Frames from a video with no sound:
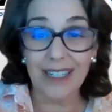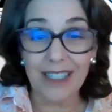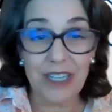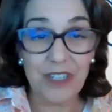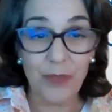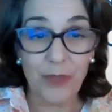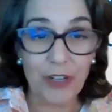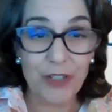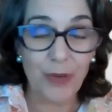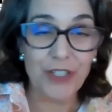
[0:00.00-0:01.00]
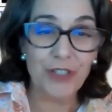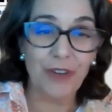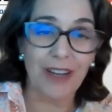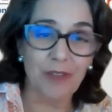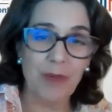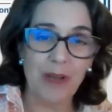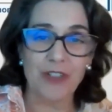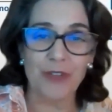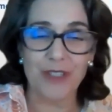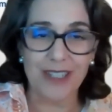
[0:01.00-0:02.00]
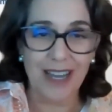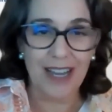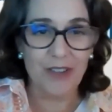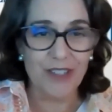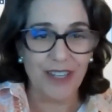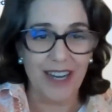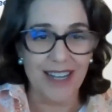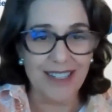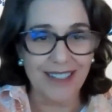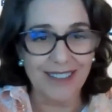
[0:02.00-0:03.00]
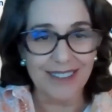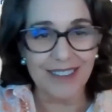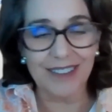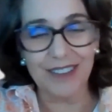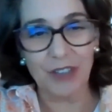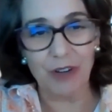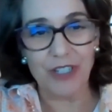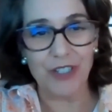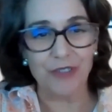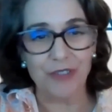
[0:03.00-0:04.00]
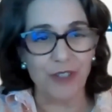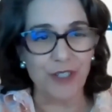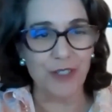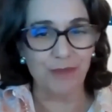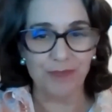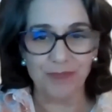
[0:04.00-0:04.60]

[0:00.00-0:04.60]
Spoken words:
it unless someone else wants to. I want to make sure the CIOs can ask the questions first.